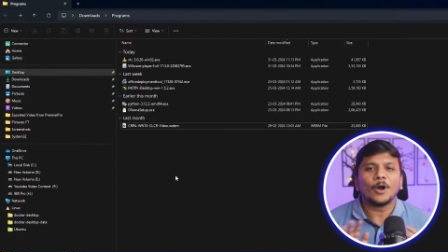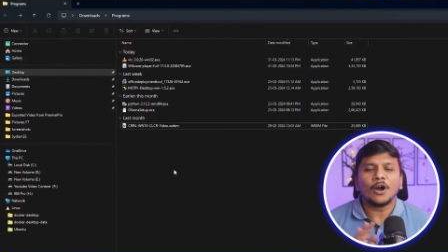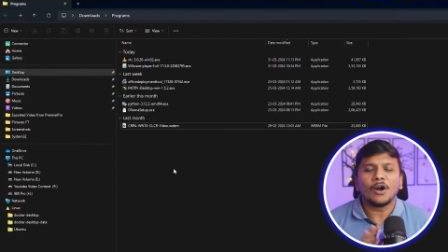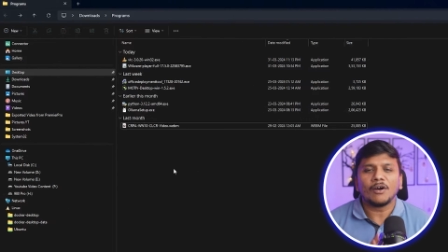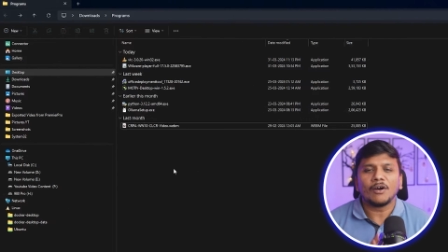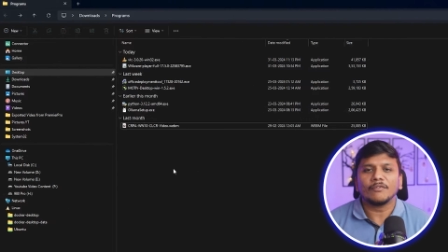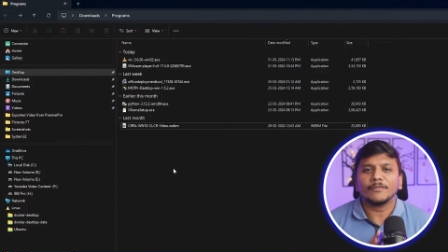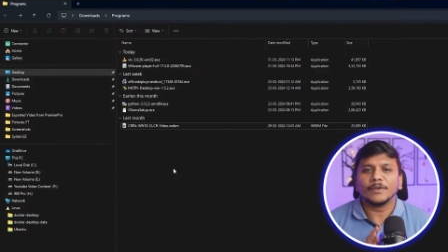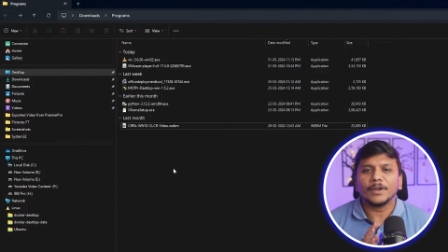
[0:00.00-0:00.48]

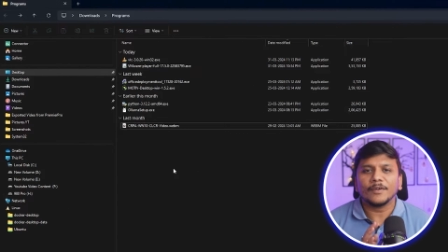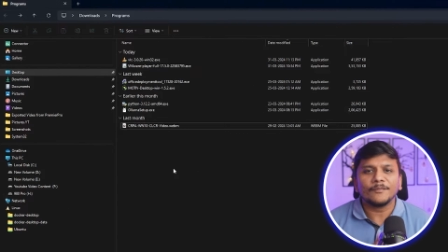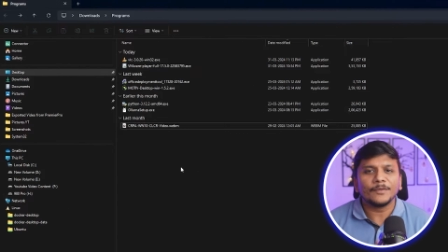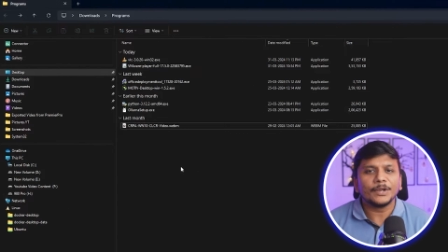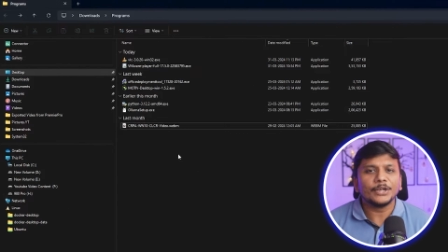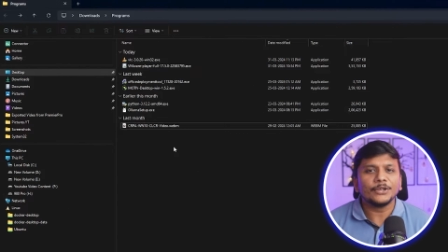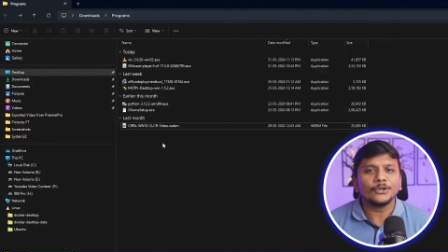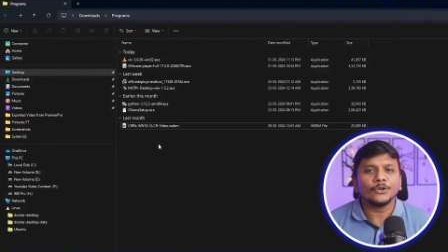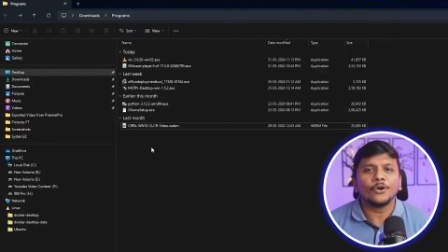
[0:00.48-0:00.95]
of
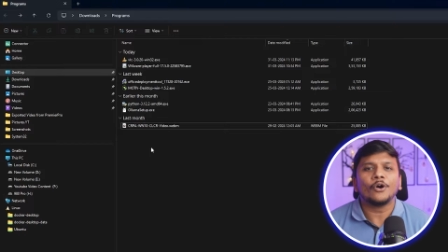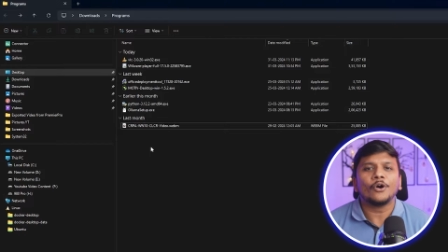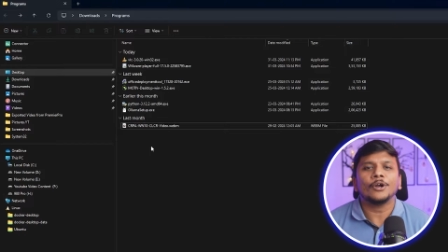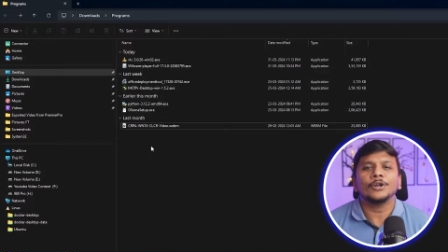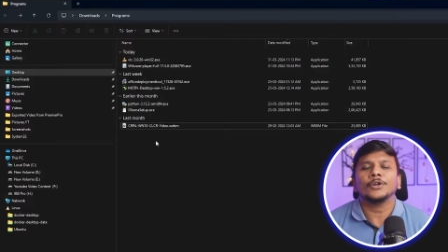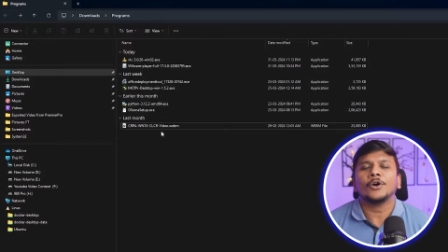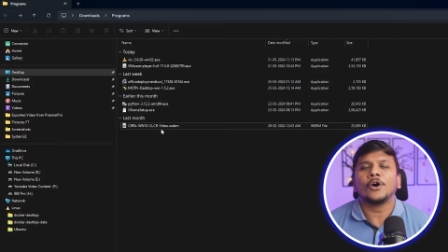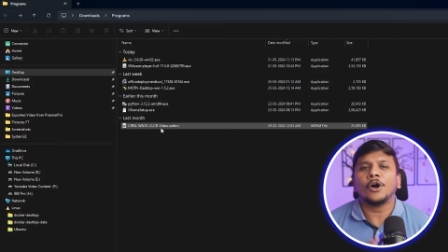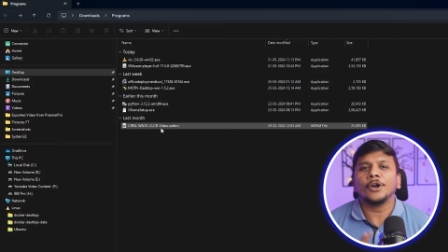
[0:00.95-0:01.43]
video
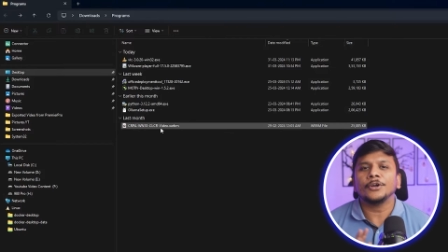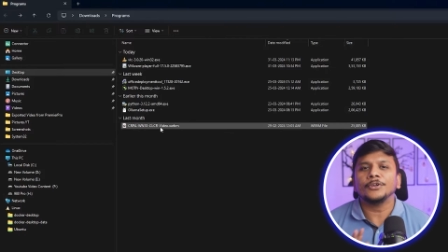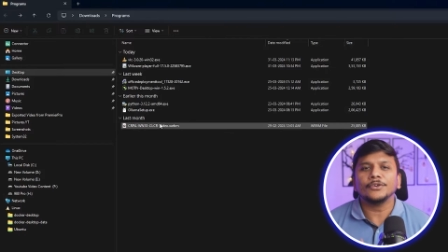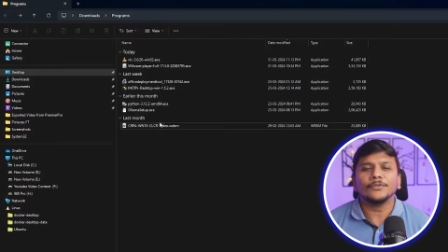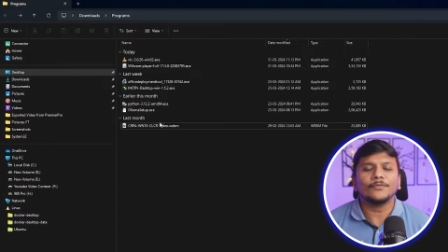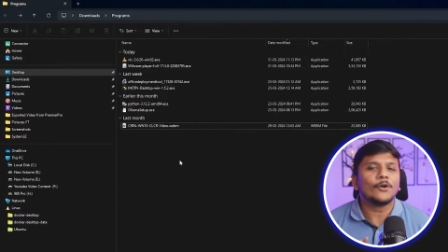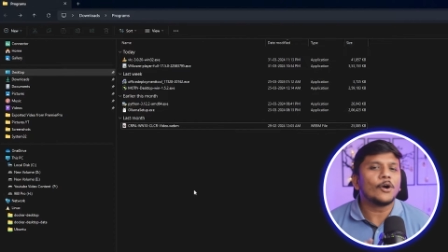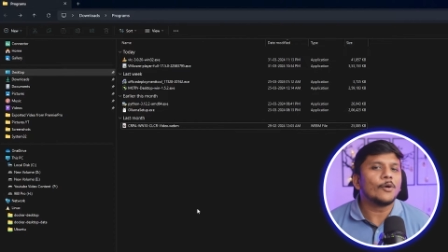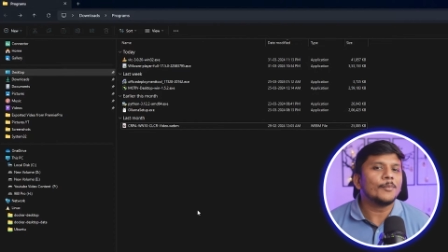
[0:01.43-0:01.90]
or audio
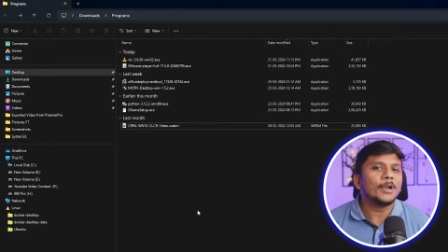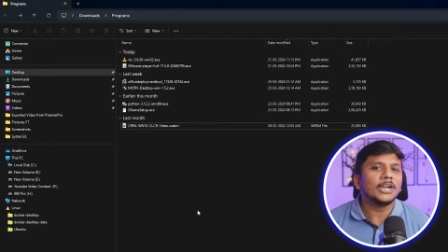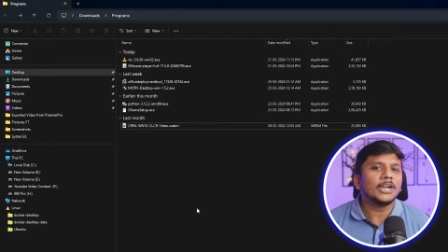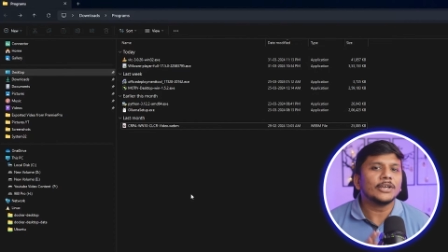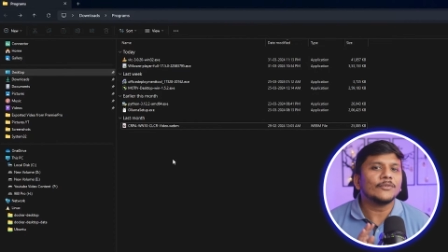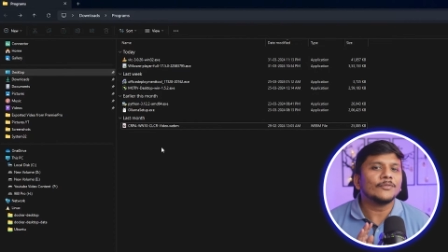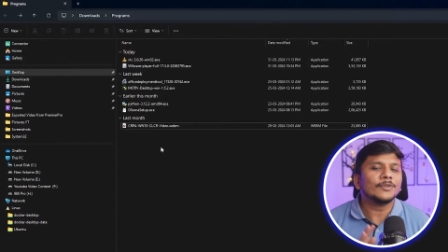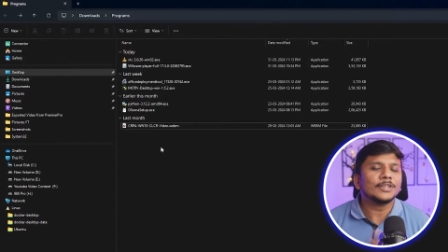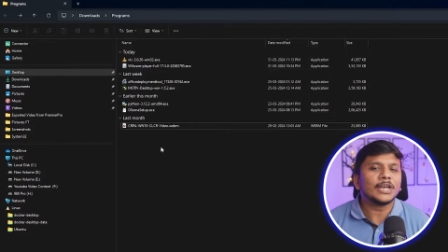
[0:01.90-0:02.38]

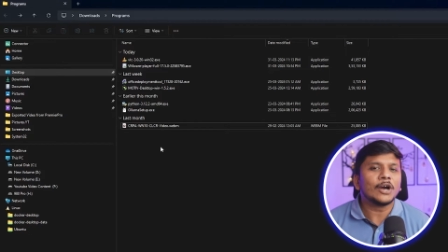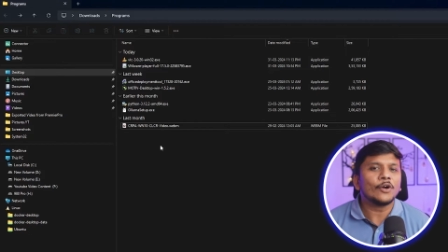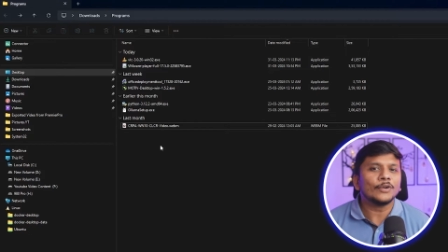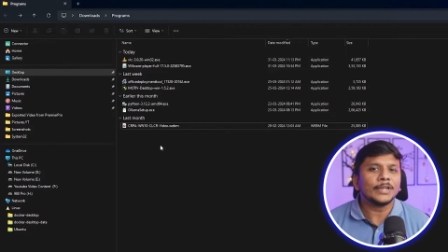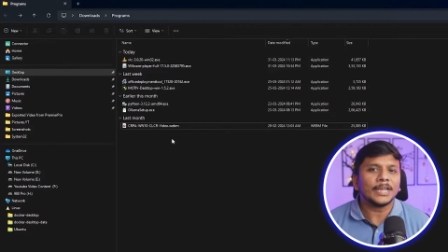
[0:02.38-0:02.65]
format without